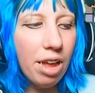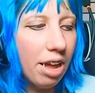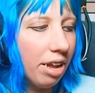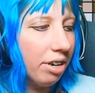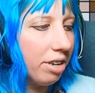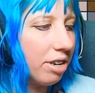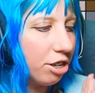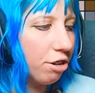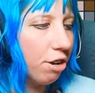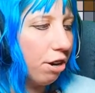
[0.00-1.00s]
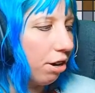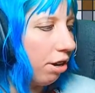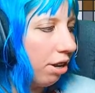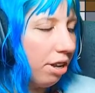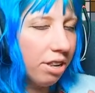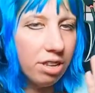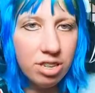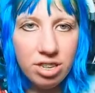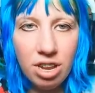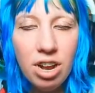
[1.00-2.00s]
hand is not the
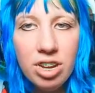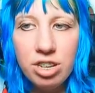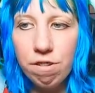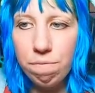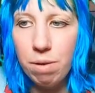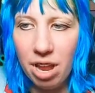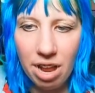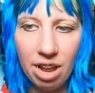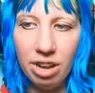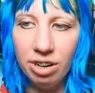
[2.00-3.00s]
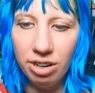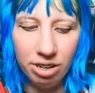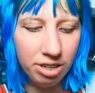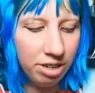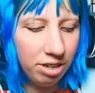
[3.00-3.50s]
size of my hand.